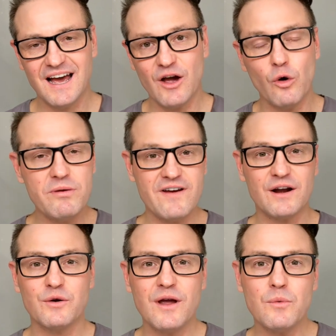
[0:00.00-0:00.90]
I hope you've
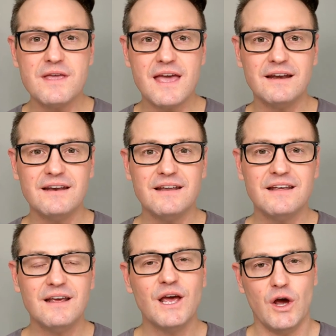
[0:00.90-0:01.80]
had a great weekend.
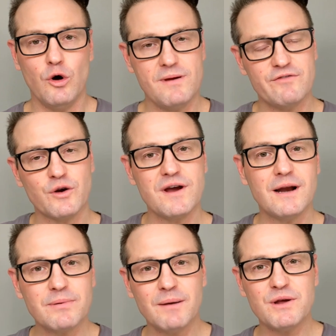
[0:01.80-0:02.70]
Hope you have a
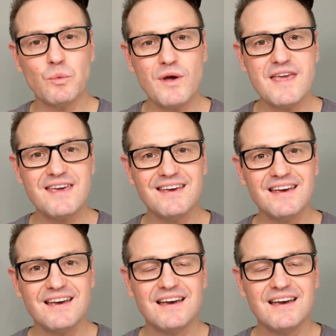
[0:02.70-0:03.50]
great upcoming week.